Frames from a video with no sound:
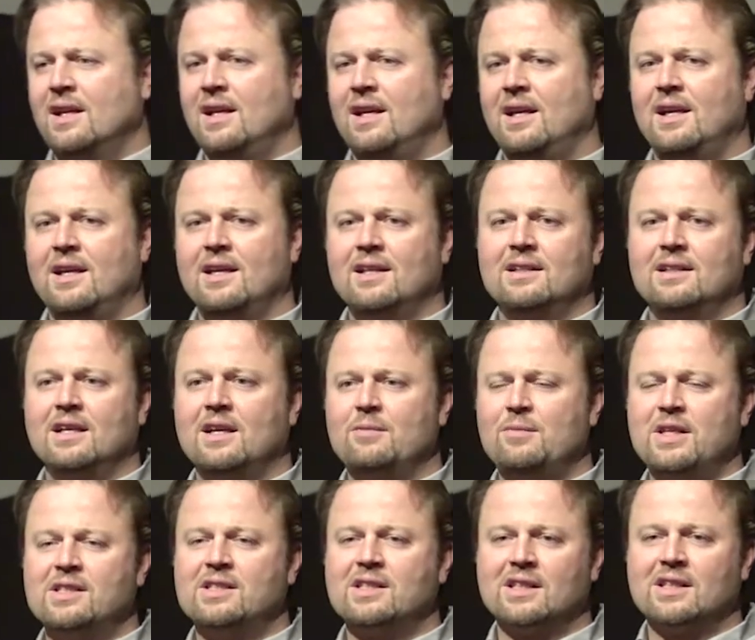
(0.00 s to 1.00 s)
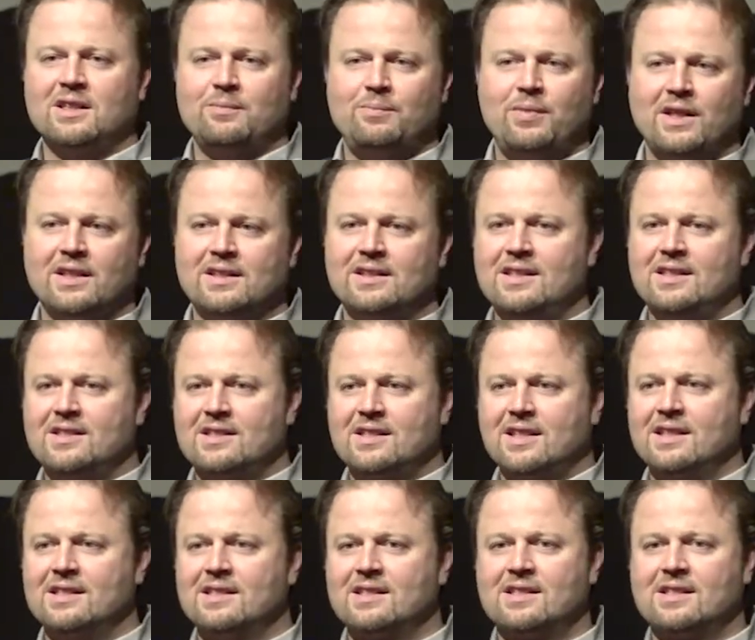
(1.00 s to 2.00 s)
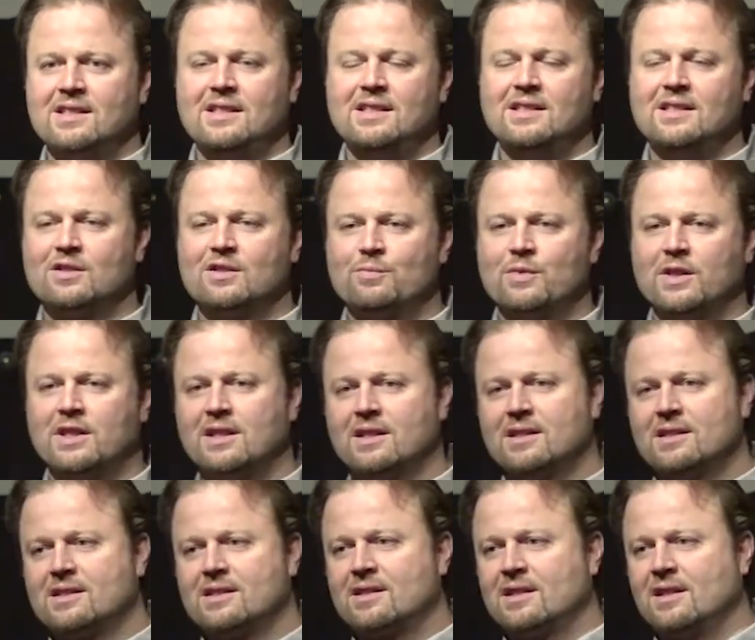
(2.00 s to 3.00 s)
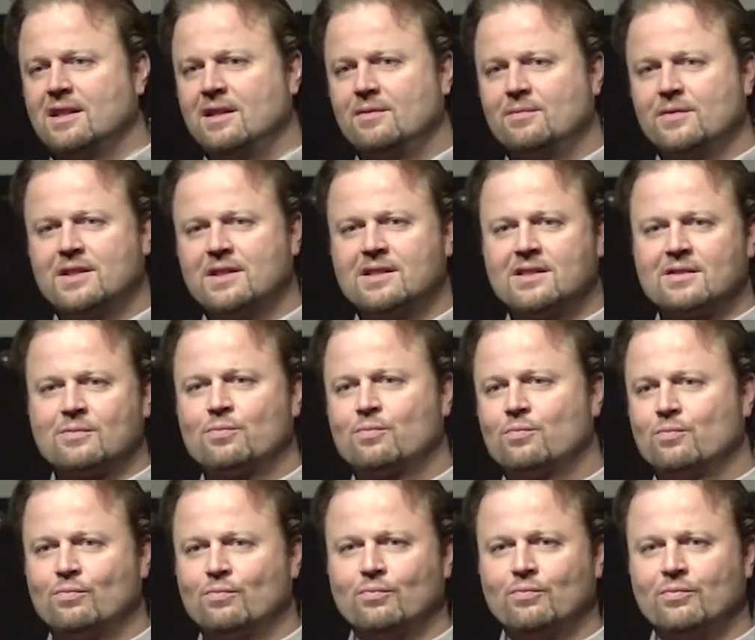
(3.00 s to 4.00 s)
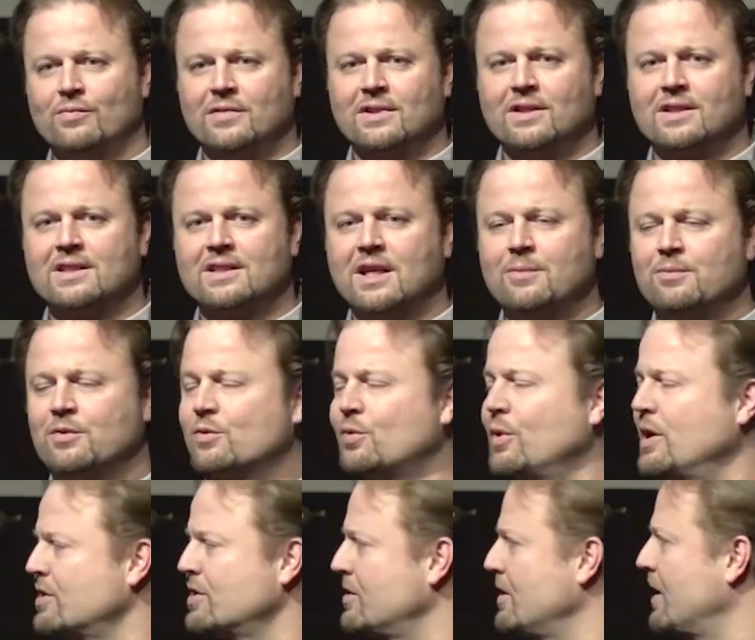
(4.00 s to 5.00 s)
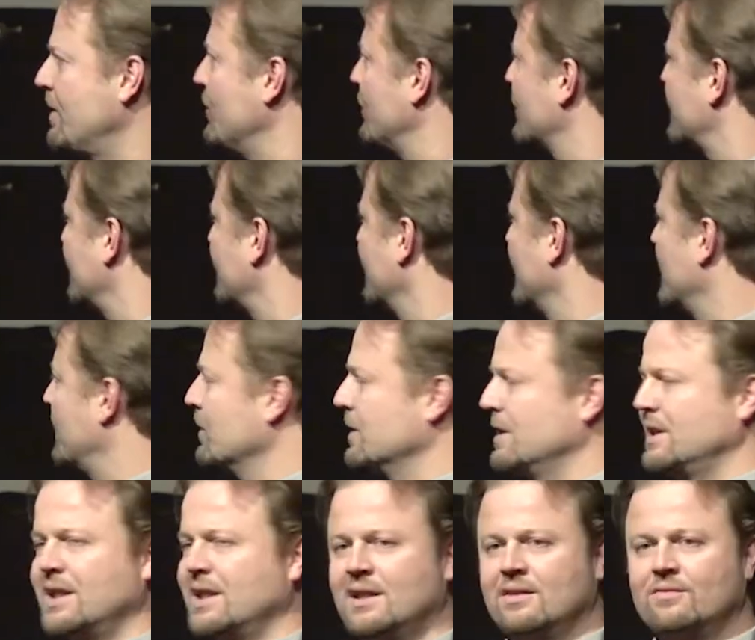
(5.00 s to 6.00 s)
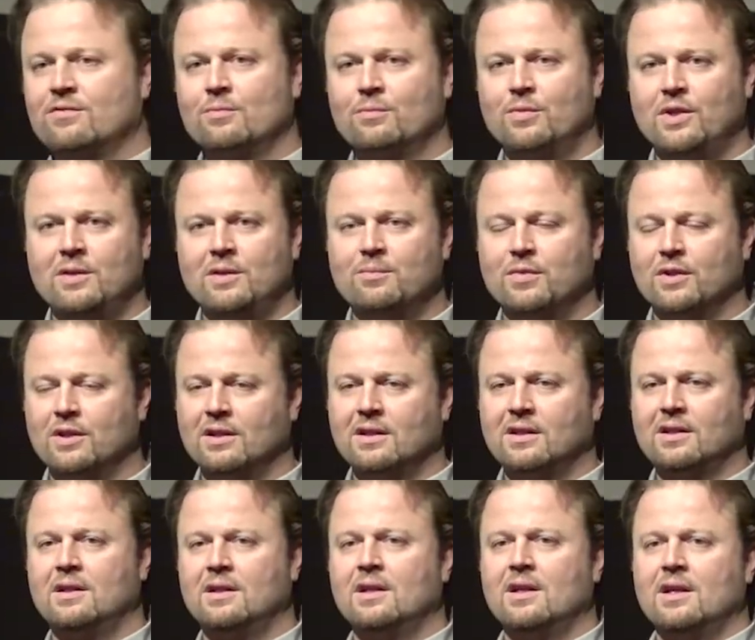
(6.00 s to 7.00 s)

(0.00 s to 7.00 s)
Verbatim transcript: And I basically picked these 10 scenes because this is the type of question I most frequently get from people,